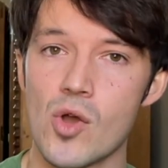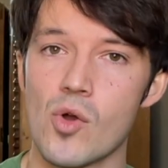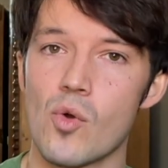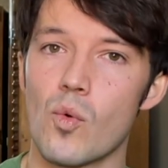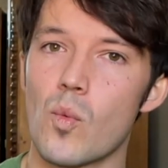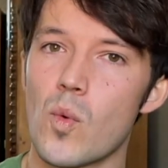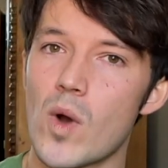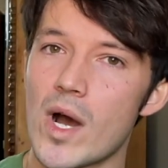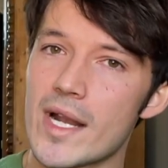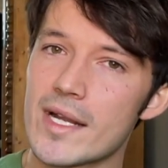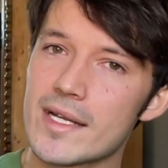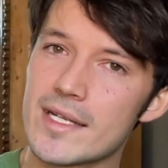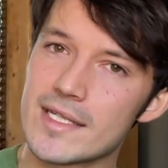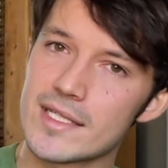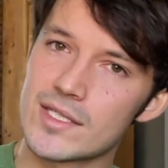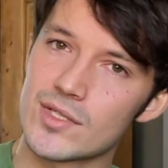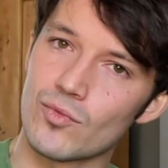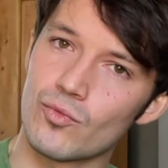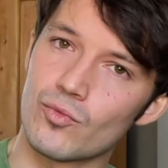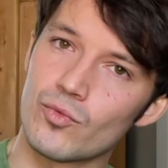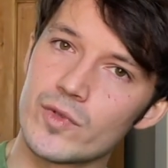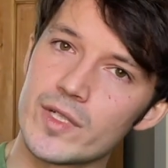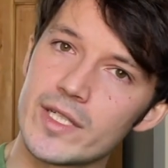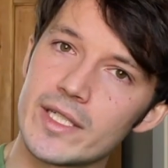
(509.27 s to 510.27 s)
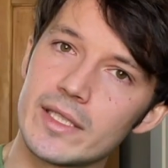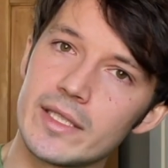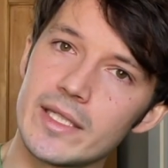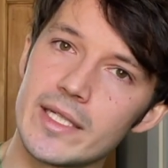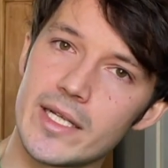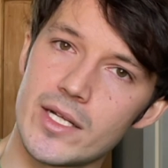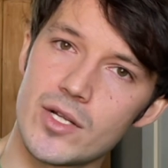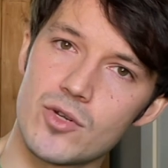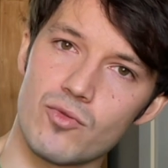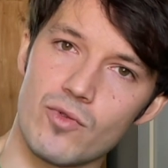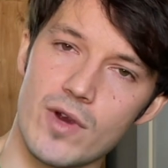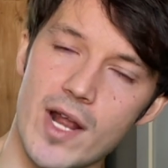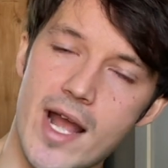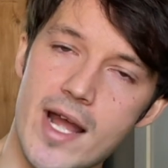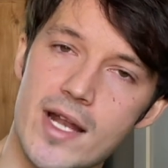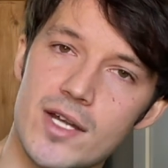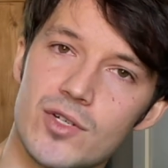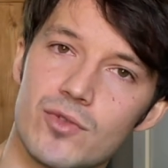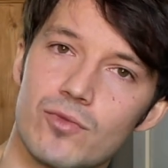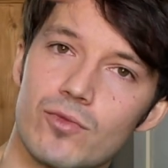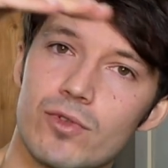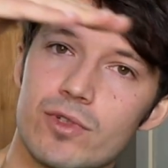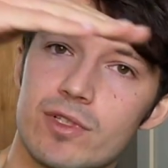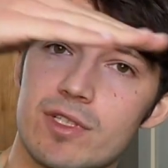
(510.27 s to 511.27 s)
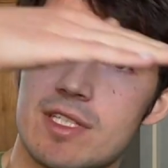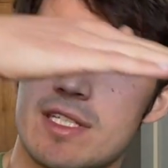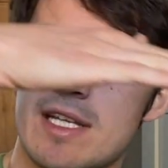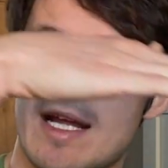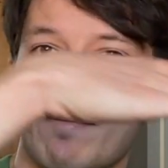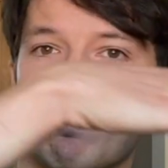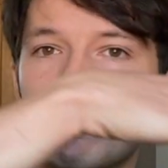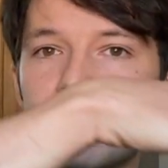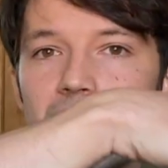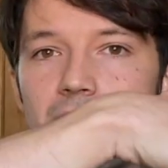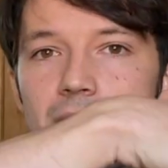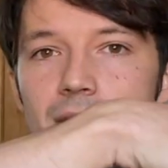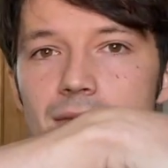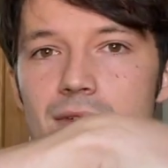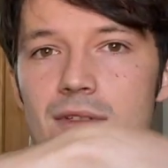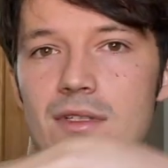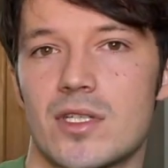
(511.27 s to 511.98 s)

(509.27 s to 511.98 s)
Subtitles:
One is a really gradual step down.